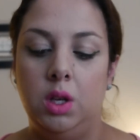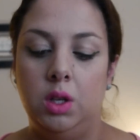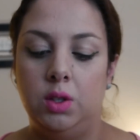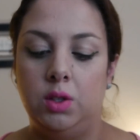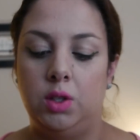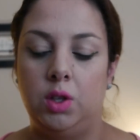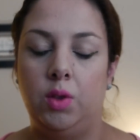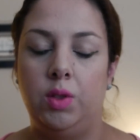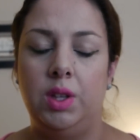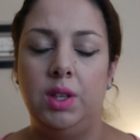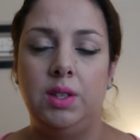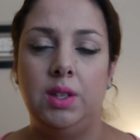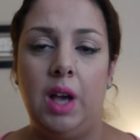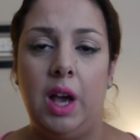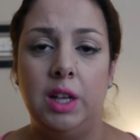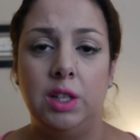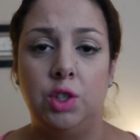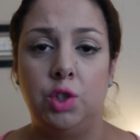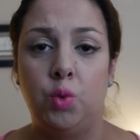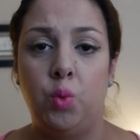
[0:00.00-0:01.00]
So this
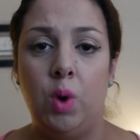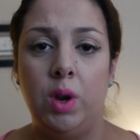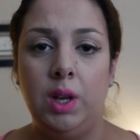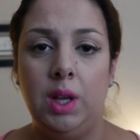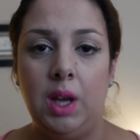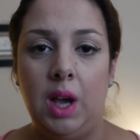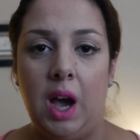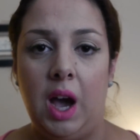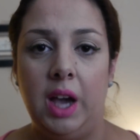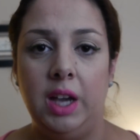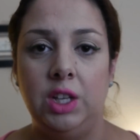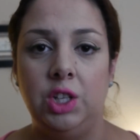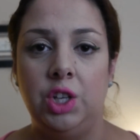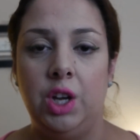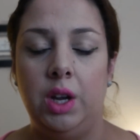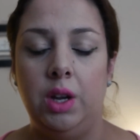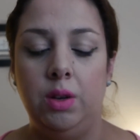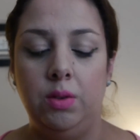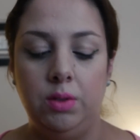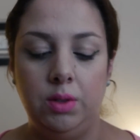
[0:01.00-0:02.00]
has 20
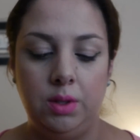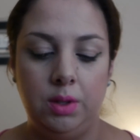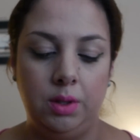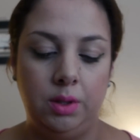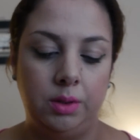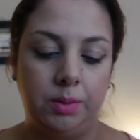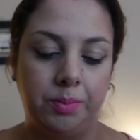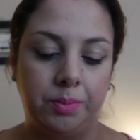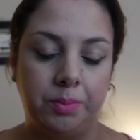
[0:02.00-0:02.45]
eyeshadows.